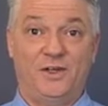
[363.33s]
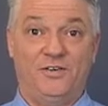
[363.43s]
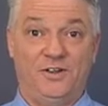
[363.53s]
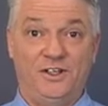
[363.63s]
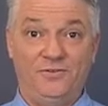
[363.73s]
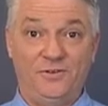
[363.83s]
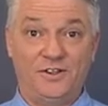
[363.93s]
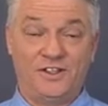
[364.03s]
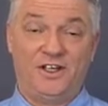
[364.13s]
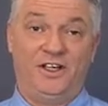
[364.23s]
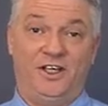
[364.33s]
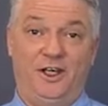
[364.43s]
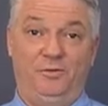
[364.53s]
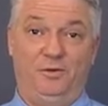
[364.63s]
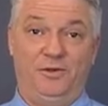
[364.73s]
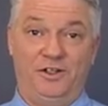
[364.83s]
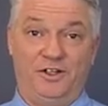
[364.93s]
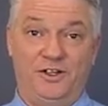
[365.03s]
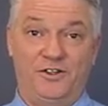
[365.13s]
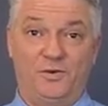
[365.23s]
we have a different set of
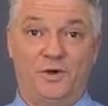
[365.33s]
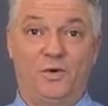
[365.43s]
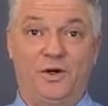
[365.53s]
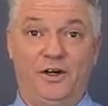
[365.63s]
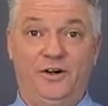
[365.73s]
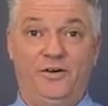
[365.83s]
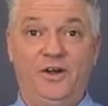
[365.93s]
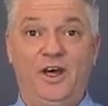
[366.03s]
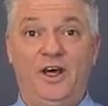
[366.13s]
capabilities required.